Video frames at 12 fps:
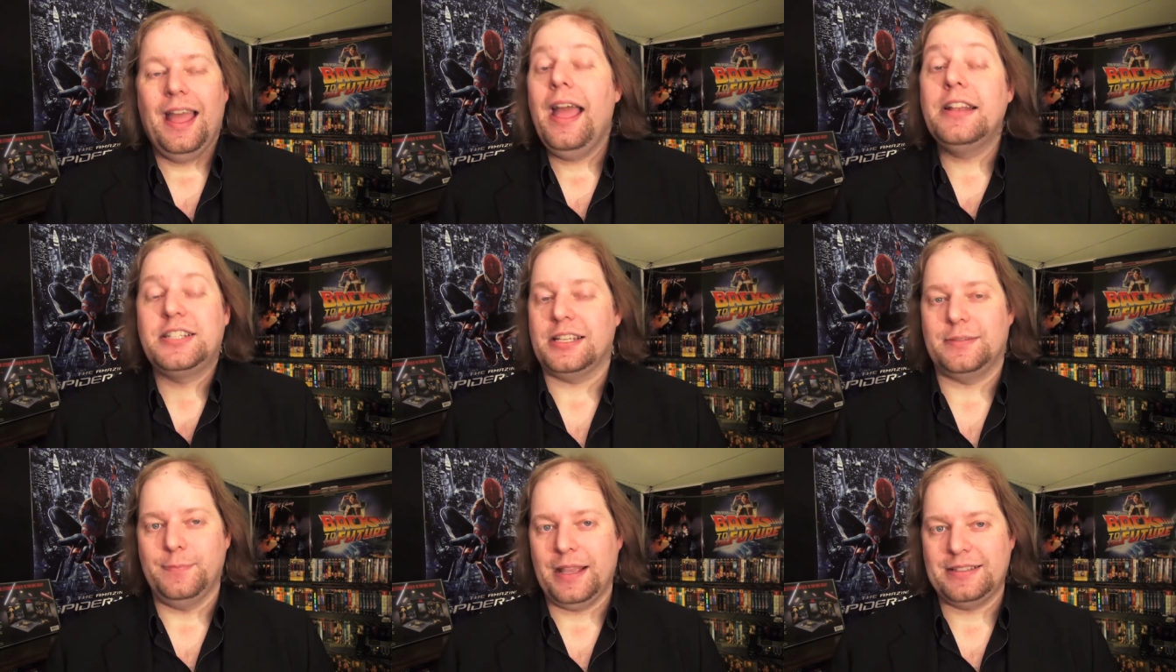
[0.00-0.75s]
it
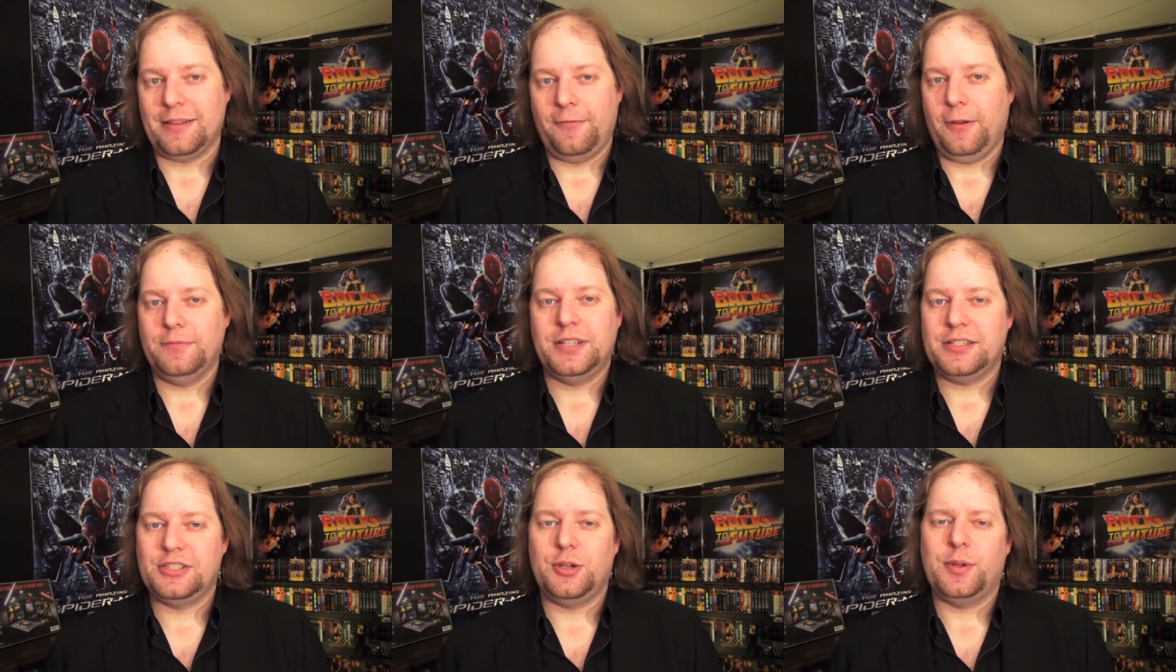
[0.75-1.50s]
just makes the film
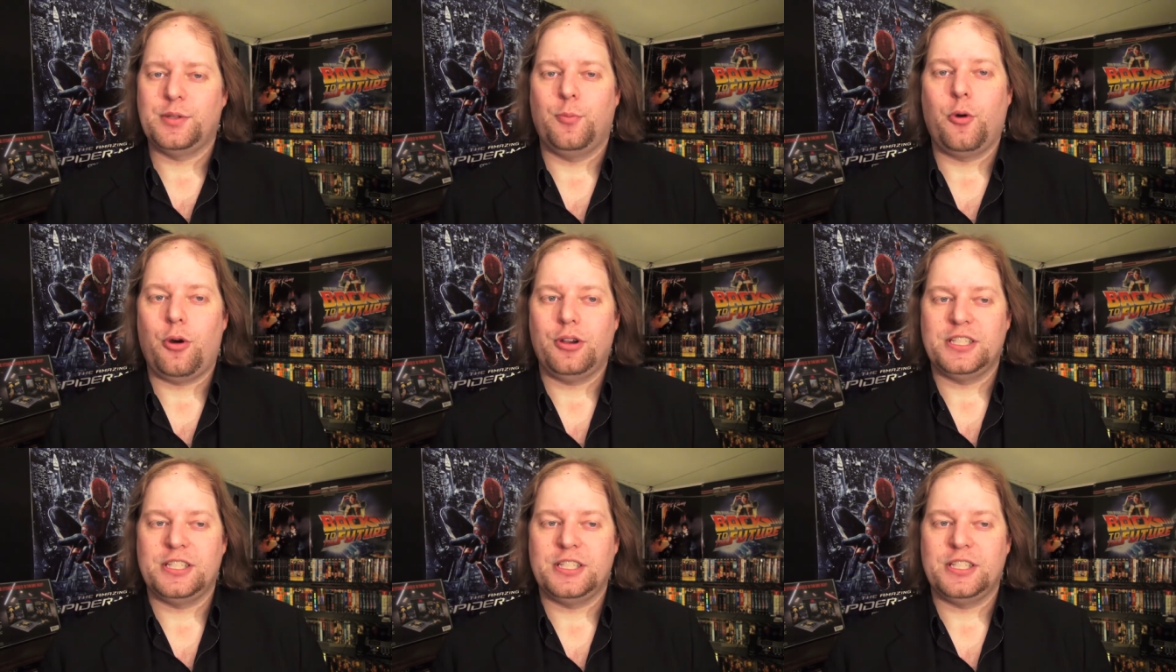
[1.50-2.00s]
just so much more